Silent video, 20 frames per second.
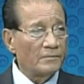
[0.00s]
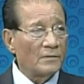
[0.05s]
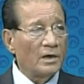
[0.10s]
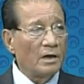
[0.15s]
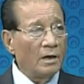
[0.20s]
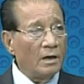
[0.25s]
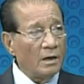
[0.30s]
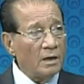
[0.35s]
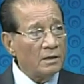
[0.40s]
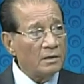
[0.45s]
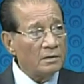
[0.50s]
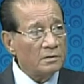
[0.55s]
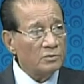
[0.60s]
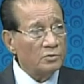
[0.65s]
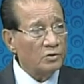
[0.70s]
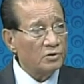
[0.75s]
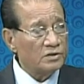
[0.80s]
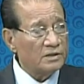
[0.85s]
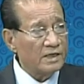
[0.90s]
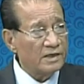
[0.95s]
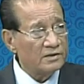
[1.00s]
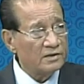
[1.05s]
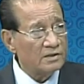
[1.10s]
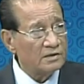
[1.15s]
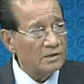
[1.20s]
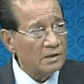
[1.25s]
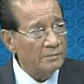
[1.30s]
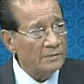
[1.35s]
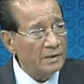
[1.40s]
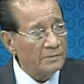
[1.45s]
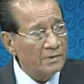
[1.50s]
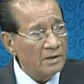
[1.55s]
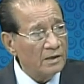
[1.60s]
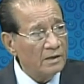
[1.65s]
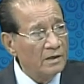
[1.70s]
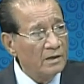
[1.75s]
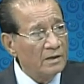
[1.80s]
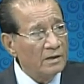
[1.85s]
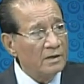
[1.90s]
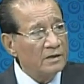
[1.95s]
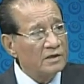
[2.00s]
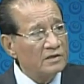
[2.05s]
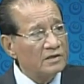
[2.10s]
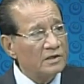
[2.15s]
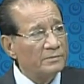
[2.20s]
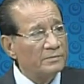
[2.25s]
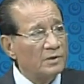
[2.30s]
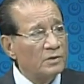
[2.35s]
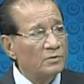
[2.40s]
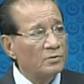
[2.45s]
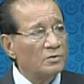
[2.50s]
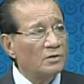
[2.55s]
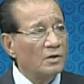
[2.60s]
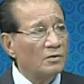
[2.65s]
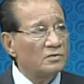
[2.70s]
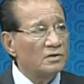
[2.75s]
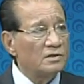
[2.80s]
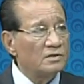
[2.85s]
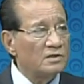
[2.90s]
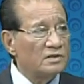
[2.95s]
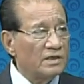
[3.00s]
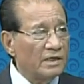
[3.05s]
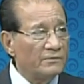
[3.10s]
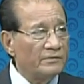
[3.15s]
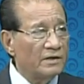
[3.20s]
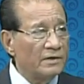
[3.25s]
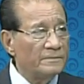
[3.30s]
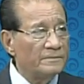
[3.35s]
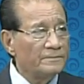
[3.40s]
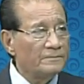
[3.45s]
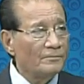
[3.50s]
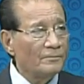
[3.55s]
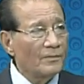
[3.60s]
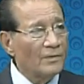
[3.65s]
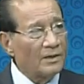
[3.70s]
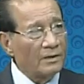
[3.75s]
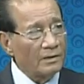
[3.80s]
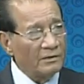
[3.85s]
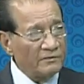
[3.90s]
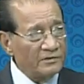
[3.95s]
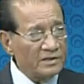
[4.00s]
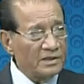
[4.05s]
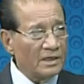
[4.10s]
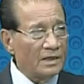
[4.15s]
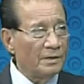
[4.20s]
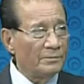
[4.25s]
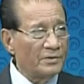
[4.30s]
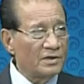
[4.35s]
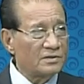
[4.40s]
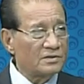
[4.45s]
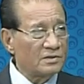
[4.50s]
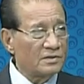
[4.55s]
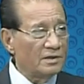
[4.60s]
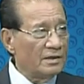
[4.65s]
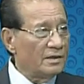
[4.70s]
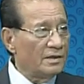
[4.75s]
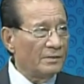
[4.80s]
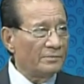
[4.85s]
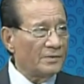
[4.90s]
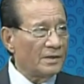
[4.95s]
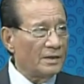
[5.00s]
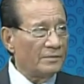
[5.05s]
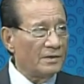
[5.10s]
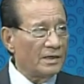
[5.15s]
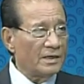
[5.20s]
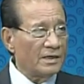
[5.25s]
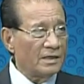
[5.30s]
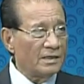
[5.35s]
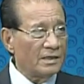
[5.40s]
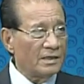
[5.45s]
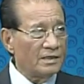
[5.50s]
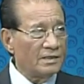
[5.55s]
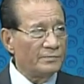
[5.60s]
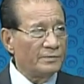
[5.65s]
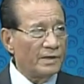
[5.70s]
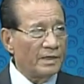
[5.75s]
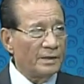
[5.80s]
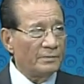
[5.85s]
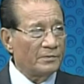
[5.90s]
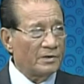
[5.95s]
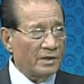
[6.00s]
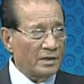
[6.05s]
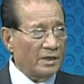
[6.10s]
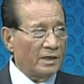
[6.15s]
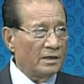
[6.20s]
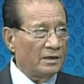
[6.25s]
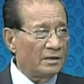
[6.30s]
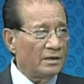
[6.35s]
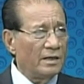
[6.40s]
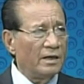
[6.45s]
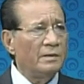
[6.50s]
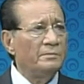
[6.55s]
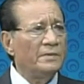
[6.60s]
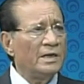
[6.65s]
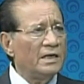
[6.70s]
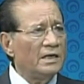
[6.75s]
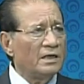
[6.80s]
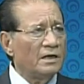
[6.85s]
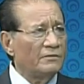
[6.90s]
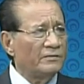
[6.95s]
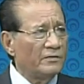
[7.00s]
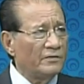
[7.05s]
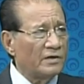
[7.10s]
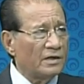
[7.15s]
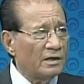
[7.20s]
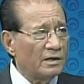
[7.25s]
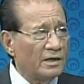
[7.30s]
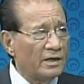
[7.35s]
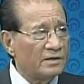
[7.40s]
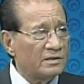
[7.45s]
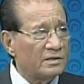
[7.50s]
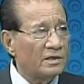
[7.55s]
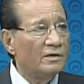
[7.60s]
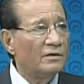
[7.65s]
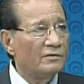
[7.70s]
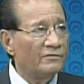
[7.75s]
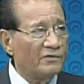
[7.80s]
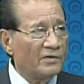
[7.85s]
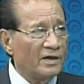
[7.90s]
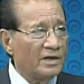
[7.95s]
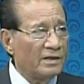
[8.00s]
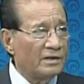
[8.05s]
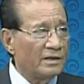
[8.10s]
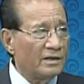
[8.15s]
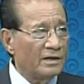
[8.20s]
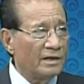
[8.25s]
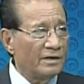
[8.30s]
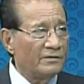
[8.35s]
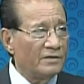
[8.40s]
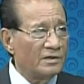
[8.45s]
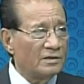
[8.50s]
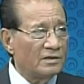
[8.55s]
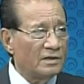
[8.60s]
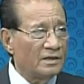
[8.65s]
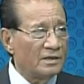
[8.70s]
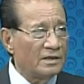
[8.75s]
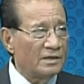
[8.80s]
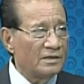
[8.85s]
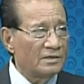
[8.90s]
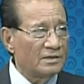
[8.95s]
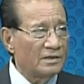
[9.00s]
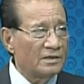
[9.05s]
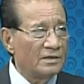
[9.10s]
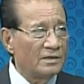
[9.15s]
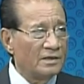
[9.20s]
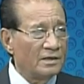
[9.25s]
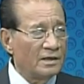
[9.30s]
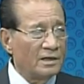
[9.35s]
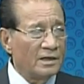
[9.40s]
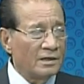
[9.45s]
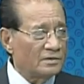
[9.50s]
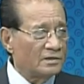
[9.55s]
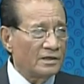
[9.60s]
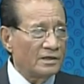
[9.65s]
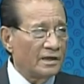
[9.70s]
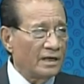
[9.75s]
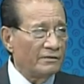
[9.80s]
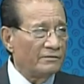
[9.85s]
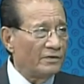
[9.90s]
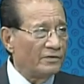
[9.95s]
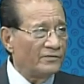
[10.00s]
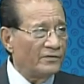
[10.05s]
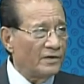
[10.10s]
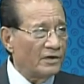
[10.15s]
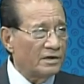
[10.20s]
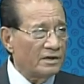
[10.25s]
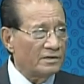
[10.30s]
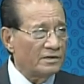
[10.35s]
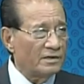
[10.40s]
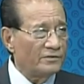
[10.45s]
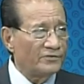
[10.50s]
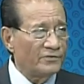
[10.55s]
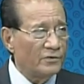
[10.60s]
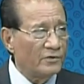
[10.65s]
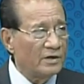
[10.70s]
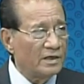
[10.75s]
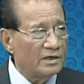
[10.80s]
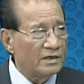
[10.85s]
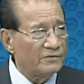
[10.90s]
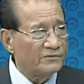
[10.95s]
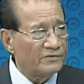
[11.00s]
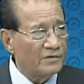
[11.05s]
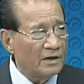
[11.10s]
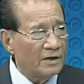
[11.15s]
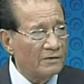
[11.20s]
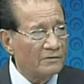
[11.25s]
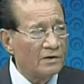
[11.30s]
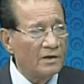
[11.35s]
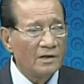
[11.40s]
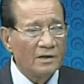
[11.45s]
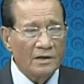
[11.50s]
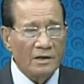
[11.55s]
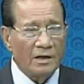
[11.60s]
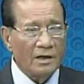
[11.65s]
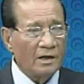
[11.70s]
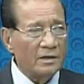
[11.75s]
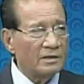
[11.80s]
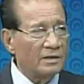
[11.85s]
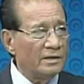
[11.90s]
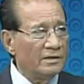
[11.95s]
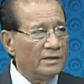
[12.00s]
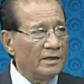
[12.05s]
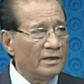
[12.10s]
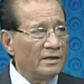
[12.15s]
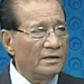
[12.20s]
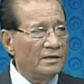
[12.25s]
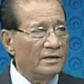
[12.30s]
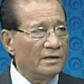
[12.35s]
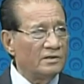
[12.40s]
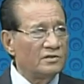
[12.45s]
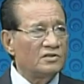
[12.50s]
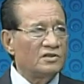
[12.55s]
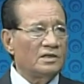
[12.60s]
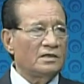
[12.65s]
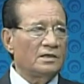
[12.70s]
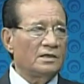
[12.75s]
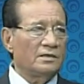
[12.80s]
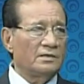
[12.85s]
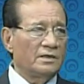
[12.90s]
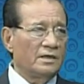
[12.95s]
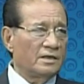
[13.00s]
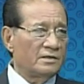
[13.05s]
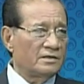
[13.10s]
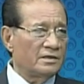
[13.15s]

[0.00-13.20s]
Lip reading: Or those cases, remember, in December 2007, visa numbers in employment categories became current, and many of our clients filed their I-130s, I-140s and 485, and got the EAD and sitting there